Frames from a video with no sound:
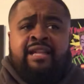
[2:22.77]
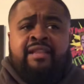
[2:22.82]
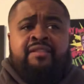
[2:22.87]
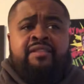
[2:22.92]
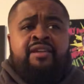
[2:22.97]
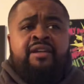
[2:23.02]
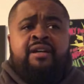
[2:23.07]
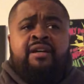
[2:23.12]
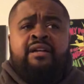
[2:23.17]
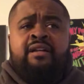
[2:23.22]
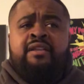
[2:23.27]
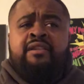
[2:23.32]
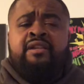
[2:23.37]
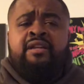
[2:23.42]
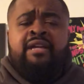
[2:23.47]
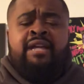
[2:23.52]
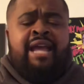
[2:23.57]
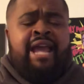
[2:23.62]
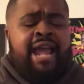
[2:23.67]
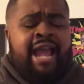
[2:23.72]

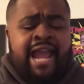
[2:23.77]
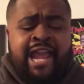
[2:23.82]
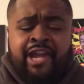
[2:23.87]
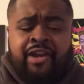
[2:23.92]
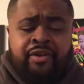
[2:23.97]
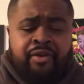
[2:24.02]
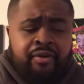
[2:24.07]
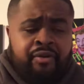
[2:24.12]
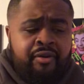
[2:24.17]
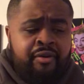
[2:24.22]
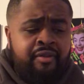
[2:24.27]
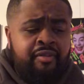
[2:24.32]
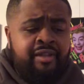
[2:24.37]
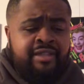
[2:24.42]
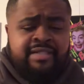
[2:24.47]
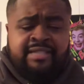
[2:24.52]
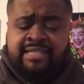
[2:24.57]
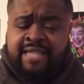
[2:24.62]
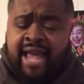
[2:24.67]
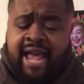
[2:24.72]
the anger, the
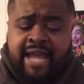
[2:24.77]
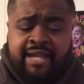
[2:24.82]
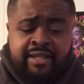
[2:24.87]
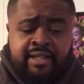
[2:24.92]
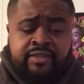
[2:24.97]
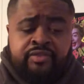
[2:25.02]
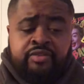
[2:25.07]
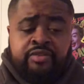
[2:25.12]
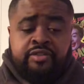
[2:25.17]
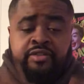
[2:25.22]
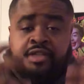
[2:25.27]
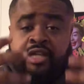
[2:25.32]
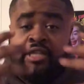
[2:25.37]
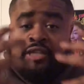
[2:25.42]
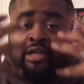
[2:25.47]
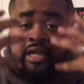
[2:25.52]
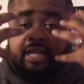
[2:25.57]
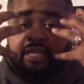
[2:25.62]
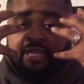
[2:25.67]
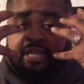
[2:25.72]
sadness
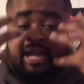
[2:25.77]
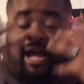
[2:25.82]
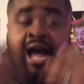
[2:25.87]
in the